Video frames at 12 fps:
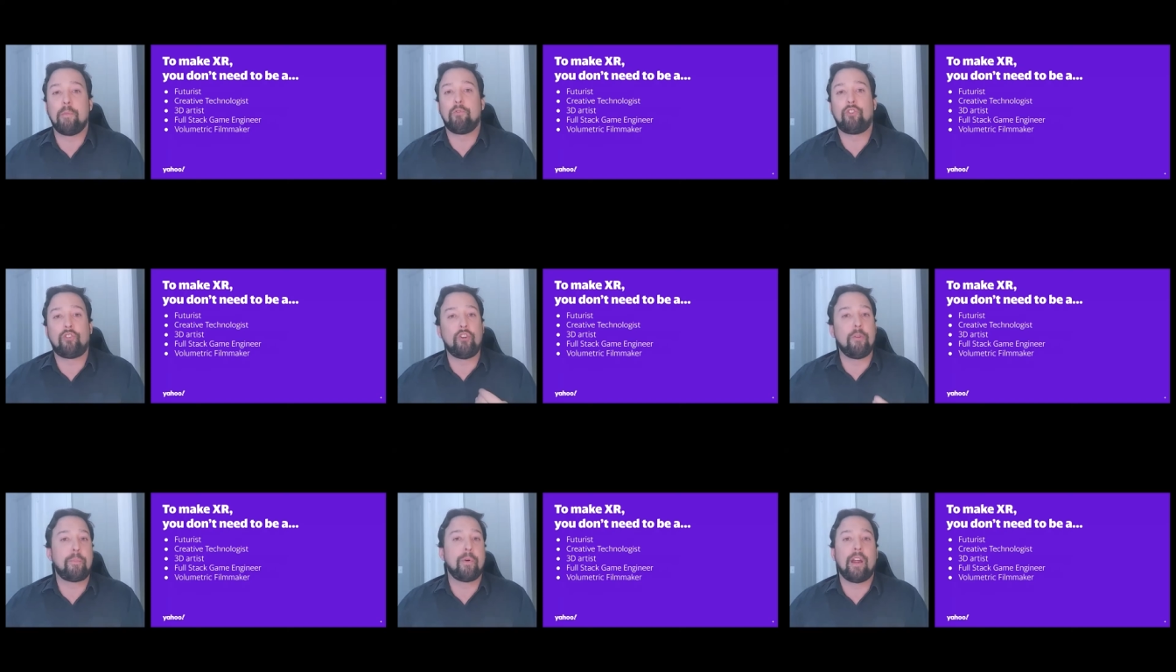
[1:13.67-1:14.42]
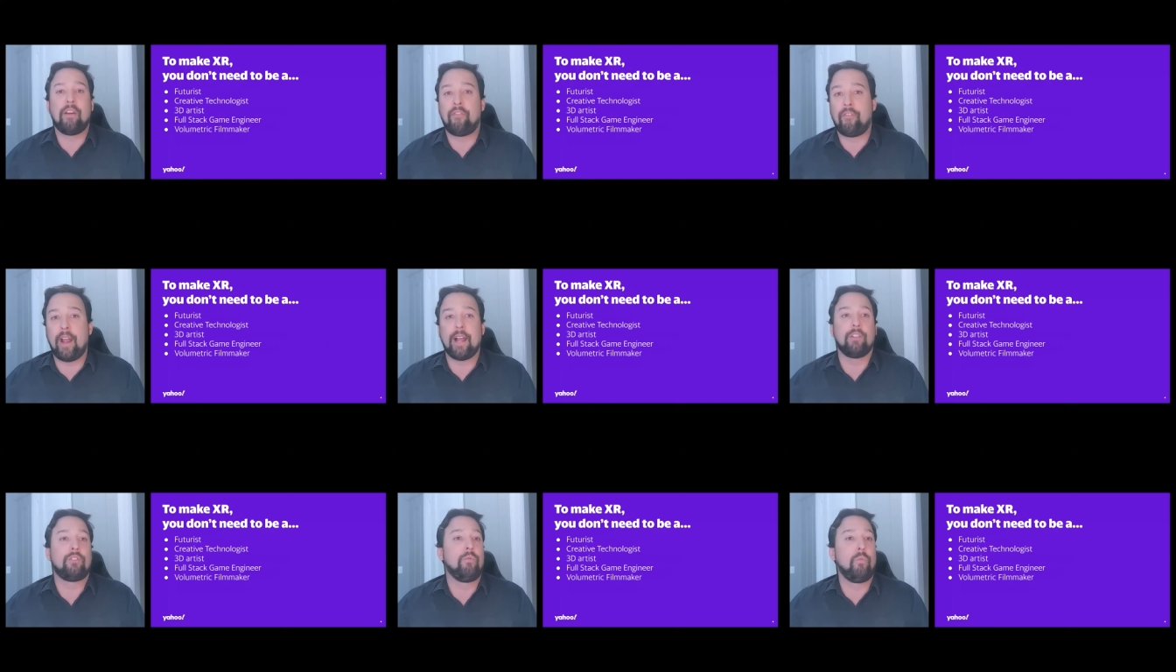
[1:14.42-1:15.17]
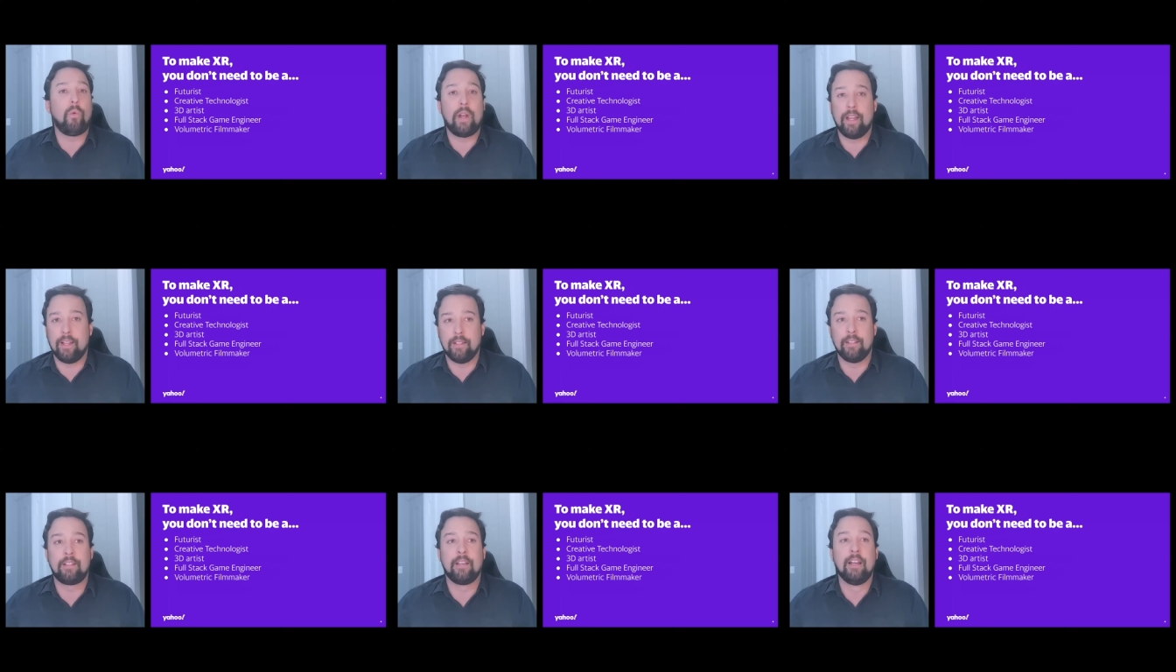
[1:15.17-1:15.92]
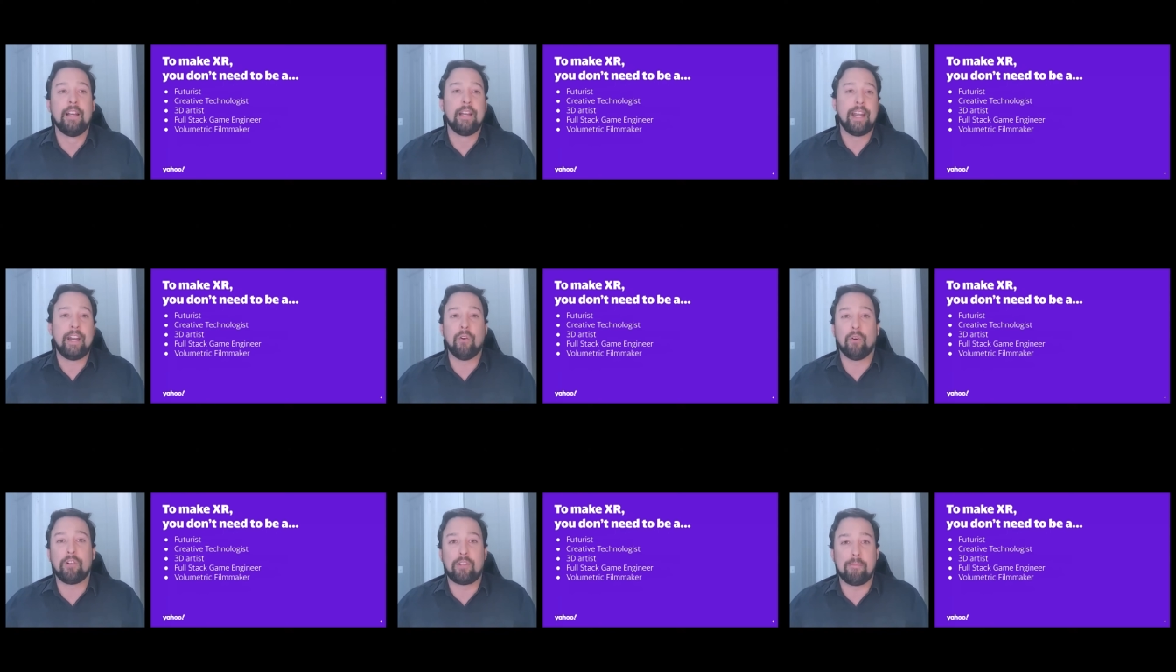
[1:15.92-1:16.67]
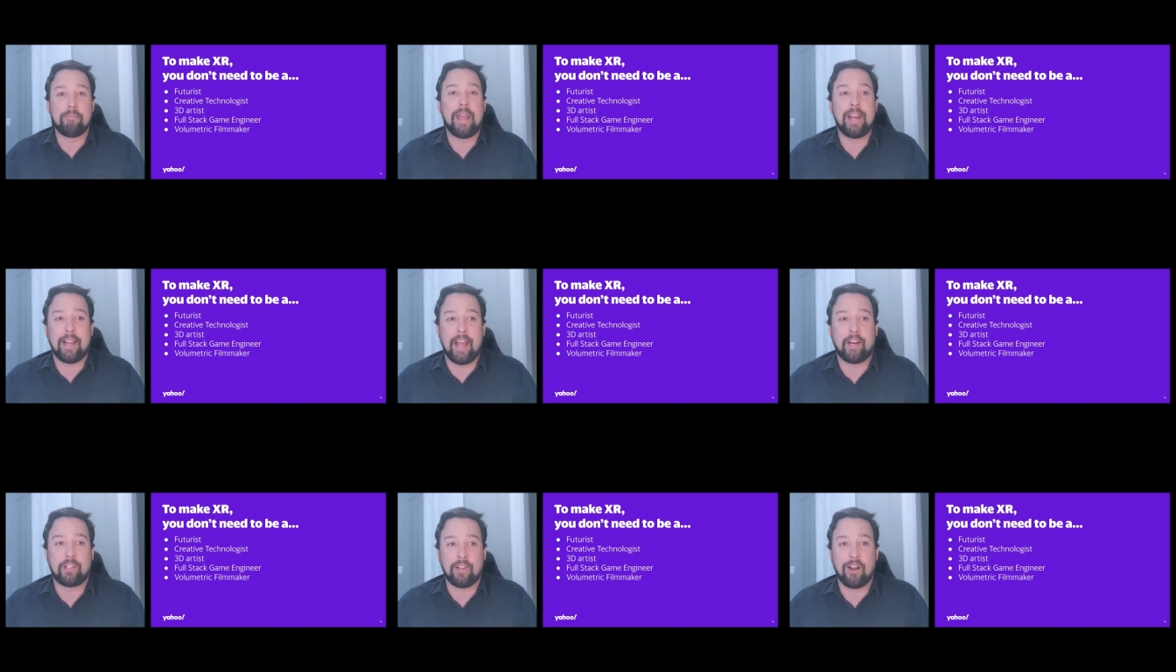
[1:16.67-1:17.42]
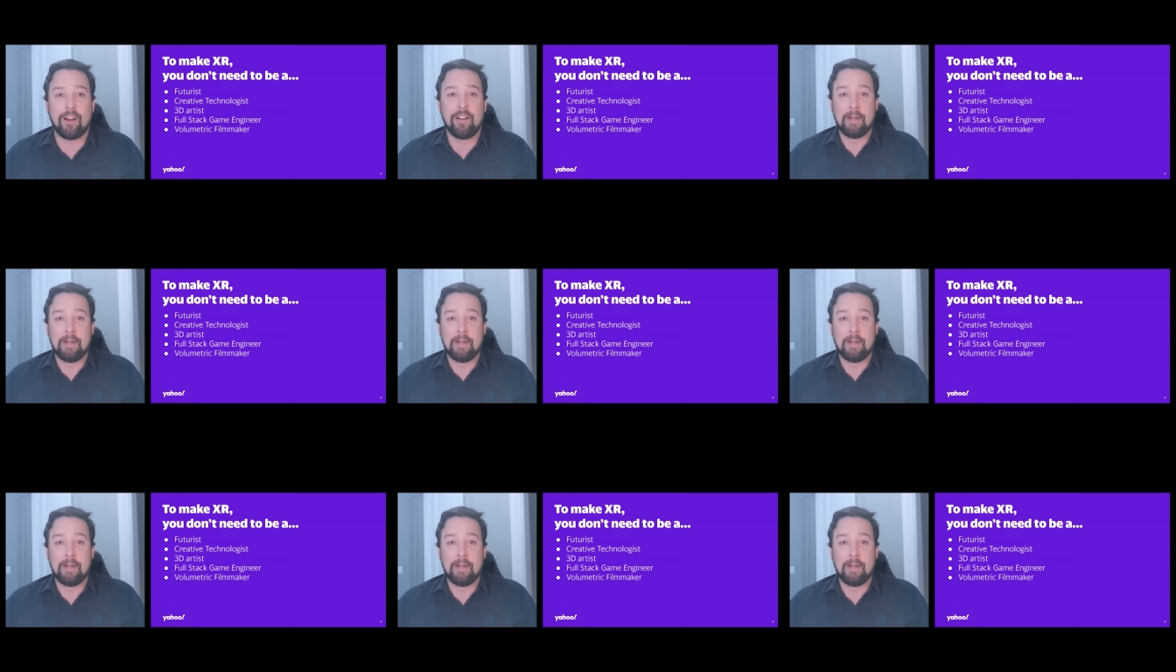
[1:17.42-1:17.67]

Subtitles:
super advanced whiz in order to make XR.